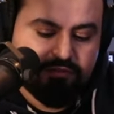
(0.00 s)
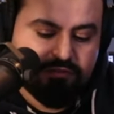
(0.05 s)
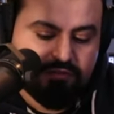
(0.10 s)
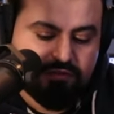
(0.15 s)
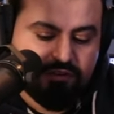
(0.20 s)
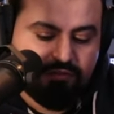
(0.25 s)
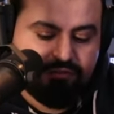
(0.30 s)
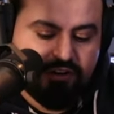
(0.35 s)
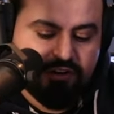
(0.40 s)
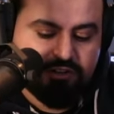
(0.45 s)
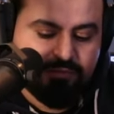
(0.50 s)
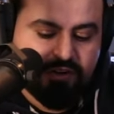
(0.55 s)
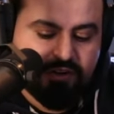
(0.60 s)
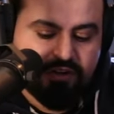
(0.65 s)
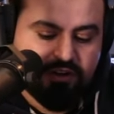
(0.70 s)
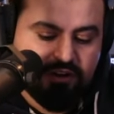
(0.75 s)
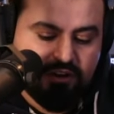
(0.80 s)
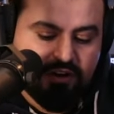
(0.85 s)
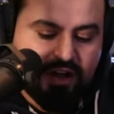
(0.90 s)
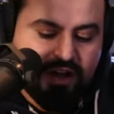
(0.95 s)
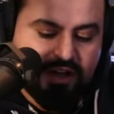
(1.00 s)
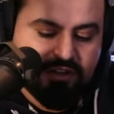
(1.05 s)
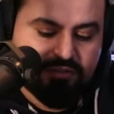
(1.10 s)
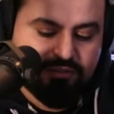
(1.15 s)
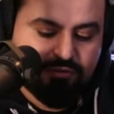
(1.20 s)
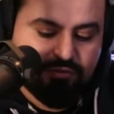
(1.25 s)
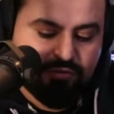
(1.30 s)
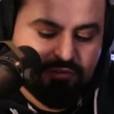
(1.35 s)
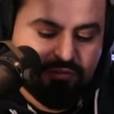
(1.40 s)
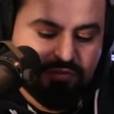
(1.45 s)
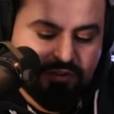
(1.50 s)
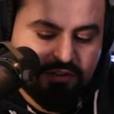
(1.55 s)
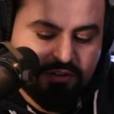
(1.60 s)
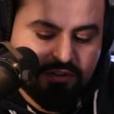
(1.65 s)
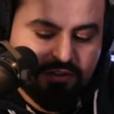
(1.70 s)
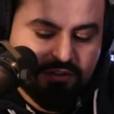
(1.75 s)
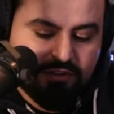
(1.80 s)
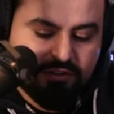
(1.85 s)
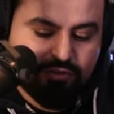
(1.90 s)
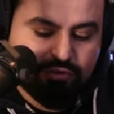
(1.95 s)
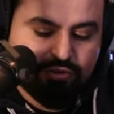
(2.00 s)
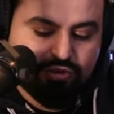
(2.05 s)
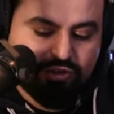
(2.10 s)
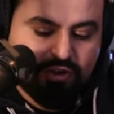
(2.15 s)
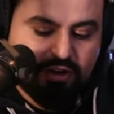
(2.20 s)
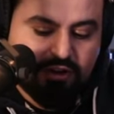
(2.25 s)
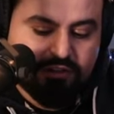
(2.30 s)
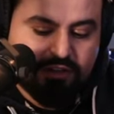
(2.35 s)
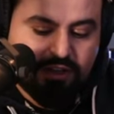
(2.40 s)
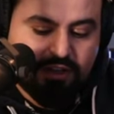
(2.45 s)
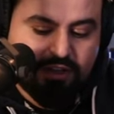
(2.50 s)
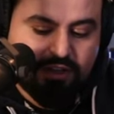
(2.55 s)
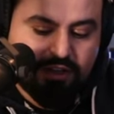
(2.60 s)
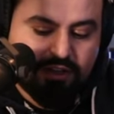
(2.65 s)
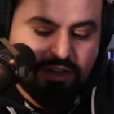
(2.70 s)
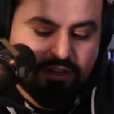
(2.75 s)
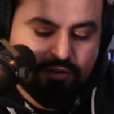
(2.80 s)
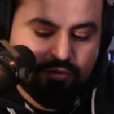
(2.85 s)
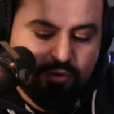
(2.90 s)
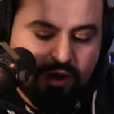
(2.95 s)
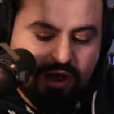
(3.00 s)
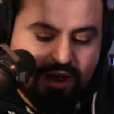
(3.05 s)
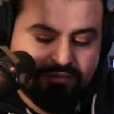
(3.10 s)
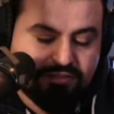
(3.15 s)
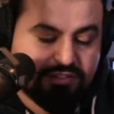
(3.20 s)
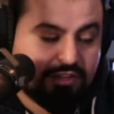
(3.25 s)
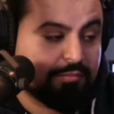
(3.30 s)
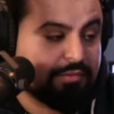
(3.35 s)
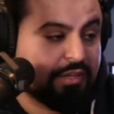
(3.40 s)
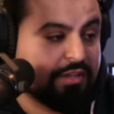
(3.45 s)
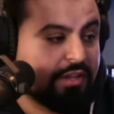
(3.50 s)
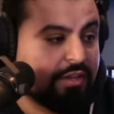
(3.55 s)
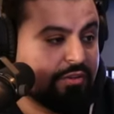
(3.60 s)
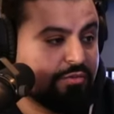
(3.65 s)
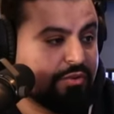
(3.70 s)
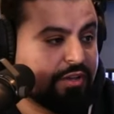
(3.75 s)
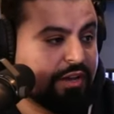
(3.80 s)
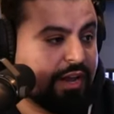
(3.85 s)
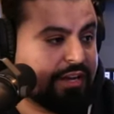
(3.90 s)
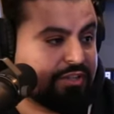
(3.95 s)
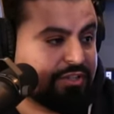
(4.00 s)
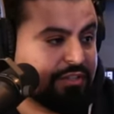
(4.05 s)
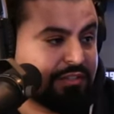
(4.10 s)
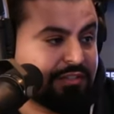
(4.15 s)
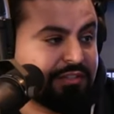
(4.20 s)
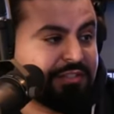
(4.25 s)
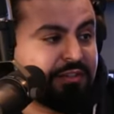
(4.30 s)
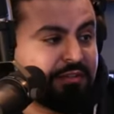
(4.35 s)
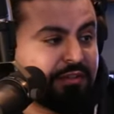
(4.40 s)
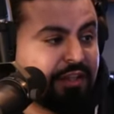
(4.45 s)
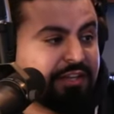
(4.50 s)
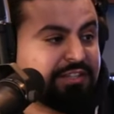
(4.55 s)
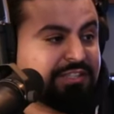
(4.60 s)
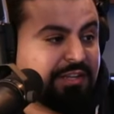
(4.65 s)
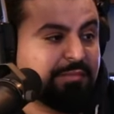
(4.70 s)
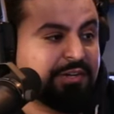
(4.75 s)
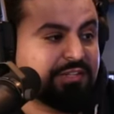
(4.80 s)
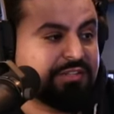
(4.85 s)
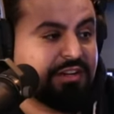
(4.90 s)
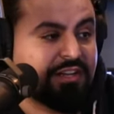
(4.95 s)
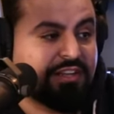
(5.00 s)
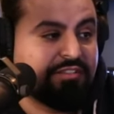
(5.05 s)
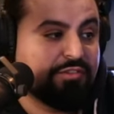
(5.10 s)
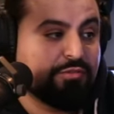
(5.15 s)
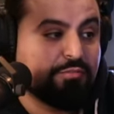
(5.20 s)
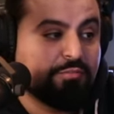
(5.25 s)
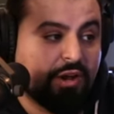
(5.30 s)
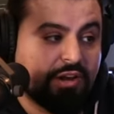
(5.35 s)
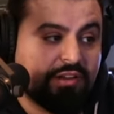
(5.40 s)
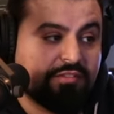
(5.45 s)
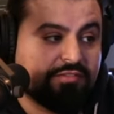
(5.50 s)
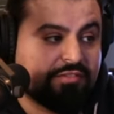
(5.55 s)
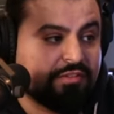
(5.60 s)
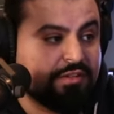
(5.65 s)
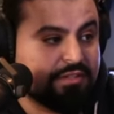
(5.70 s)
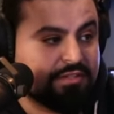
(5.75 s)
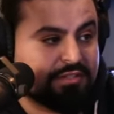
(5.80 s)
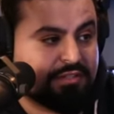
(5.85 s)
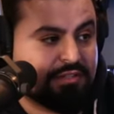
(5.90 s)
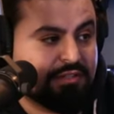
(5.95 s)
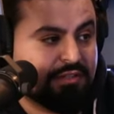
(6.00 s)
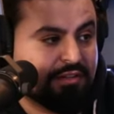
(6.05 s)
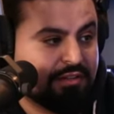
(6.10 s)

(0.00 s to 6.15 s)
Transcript: so um, freshman year of high school, you start thinking that you have something that you can actually like. Somebody's gonna give you money for this.